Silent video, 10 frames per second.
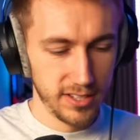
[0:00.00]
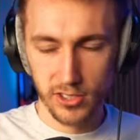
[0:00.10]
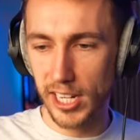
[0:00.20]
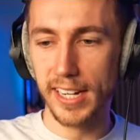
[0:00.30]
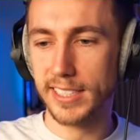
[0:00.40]

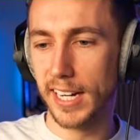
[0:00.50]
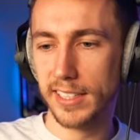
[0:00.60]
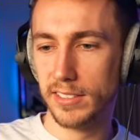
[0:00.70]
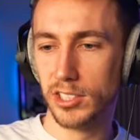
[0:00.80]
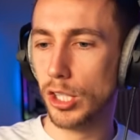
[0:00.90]

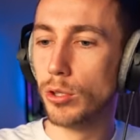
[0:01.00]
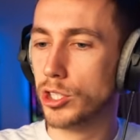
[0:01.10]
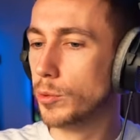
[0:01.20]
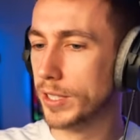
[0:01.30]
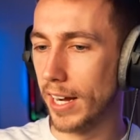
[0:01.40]
JJ's
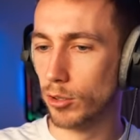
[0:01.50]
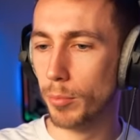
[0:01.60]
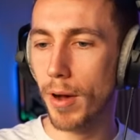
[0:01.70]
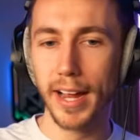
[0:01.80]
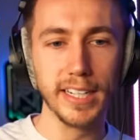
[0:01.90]
YouTube channel
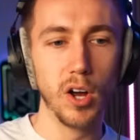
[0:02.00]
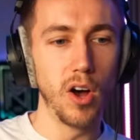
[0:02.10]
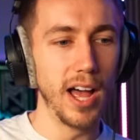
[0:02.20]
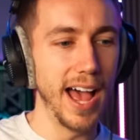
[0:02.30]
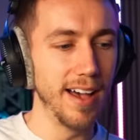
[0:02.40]
might
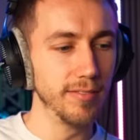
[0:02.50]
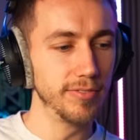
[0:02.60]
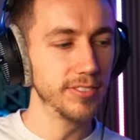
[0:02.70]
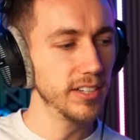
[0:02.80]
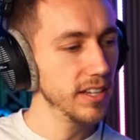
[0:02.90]
not
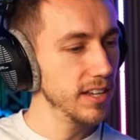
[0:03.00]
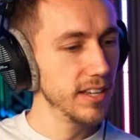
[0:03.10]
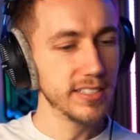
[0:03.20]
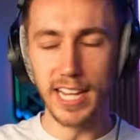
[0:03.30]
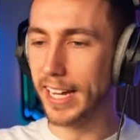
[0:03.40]
have
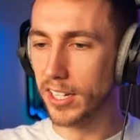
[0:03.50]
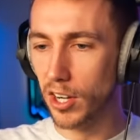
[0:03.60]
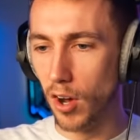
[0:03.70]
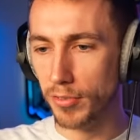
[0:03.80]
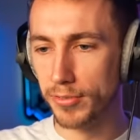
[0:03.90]
taken
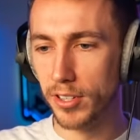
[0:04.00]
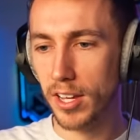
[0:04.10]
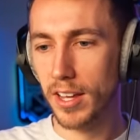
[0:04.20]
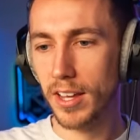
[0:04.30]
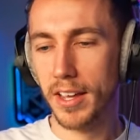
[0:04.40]
off.
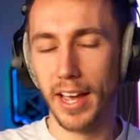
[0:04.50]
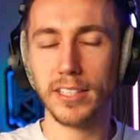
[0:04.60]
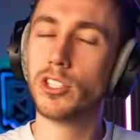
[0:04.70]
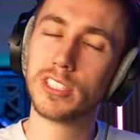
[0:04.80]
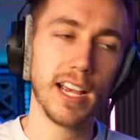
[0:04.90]
And
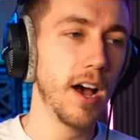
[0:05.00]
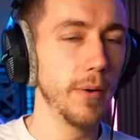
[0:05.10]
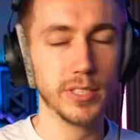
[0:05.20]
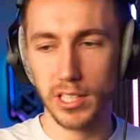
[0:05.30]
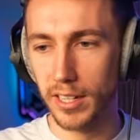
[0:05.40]
you'd say, oh,
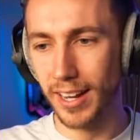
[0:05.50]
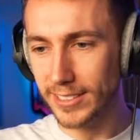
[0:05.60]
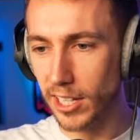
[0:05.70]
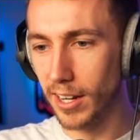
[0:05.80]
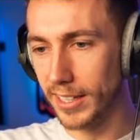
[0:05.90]
it's
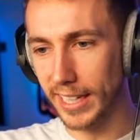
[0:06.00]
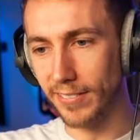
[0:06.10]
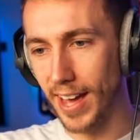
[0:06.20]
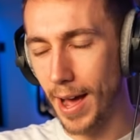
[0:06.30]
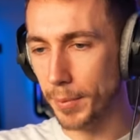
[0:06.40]
unlucky if
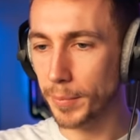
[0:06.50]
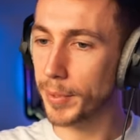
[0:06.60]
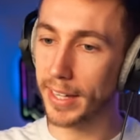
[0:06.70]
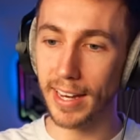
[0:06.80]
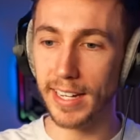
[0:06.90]
that happened.
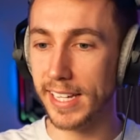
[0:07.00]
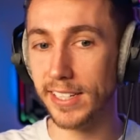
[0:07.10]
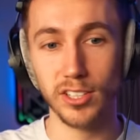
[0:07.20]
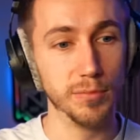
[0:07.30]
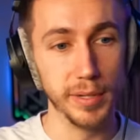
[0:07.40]
But then he
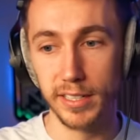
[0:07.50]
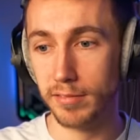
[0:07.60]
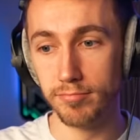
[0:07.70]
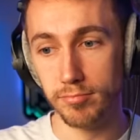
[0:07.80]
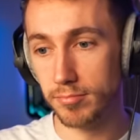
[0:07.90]
could have been
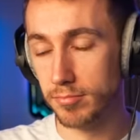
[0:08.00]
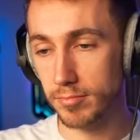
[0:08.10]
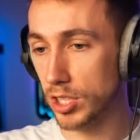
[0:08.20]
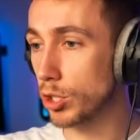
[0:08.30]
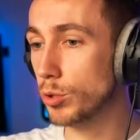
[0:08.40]

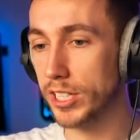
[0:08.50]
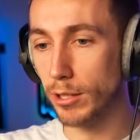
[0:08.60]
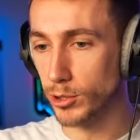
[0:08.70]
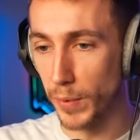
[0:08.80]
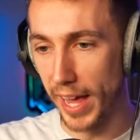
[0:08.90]
huge
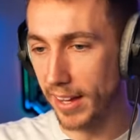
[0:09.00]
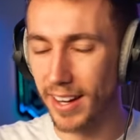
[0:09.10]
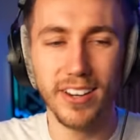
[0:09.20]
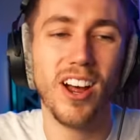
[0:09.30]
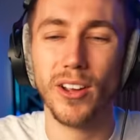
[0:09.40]
elsewhere. I
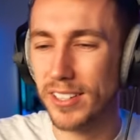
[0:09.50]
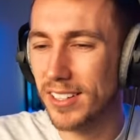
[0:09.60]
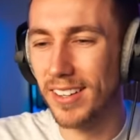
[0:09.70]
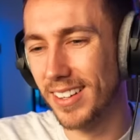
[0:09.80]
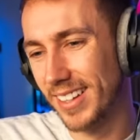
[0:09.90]
don't know. You
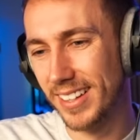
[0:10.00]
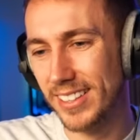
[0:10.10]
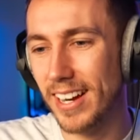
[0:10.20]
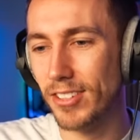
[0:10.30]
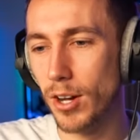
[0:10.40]
know, you
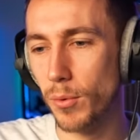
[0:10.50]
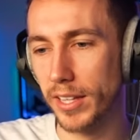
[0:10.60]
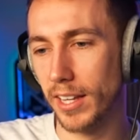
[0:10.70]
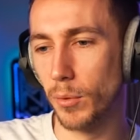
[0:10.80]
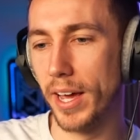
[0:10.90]
never know what
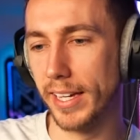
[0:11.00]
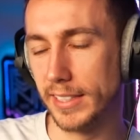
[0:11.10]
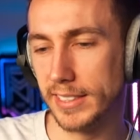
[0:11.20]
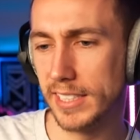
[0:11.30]
the other way is.